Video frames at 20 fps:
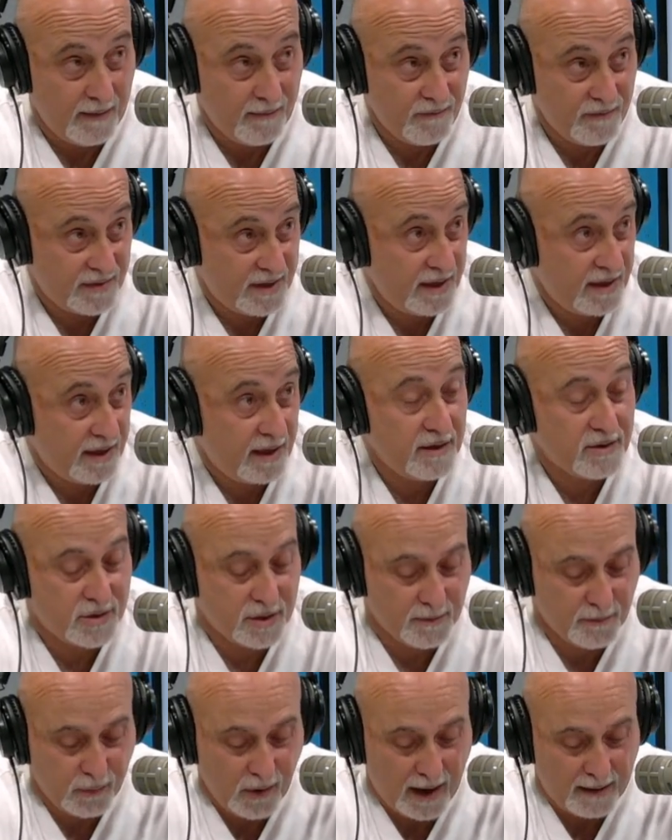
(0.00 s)
he should
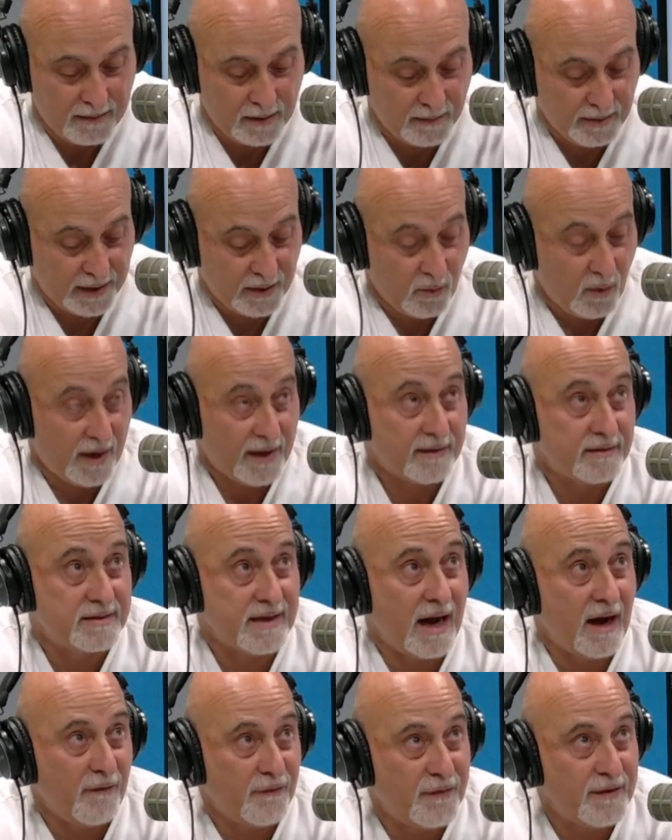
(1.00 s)
probably win.
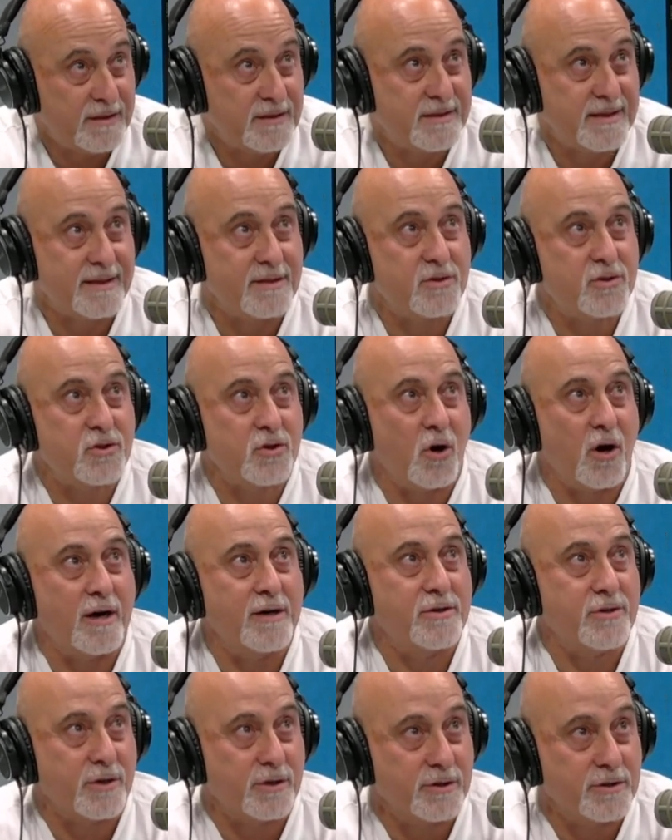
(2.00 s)
Dolphins and
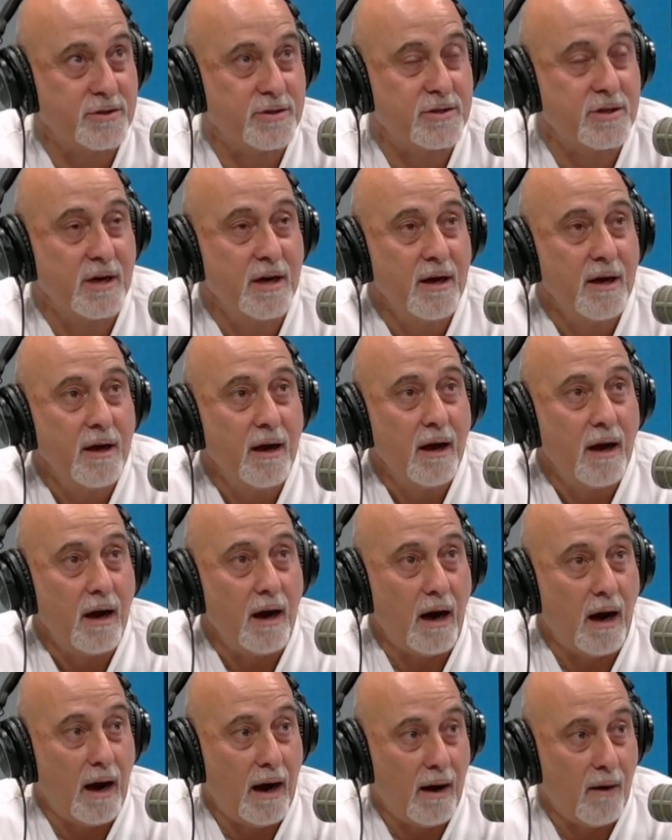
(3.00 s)
Chargers
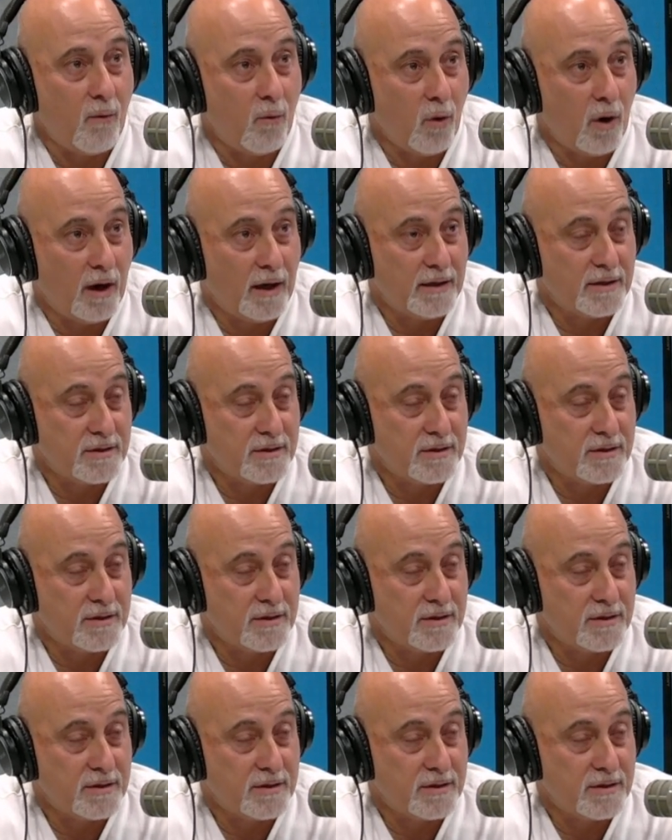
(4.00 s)
was